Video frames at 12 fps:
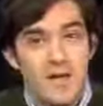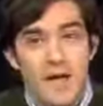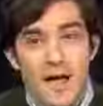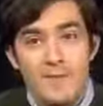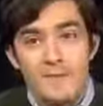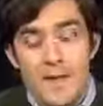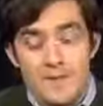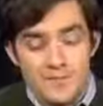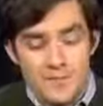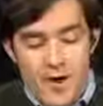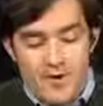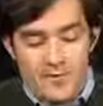at the time of
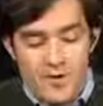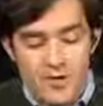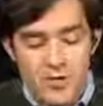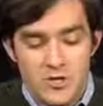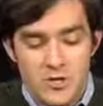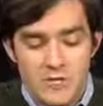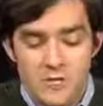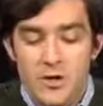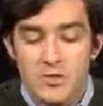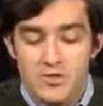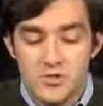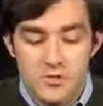the ratification of the
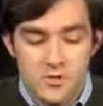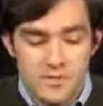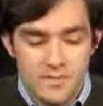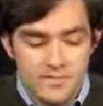Constitution.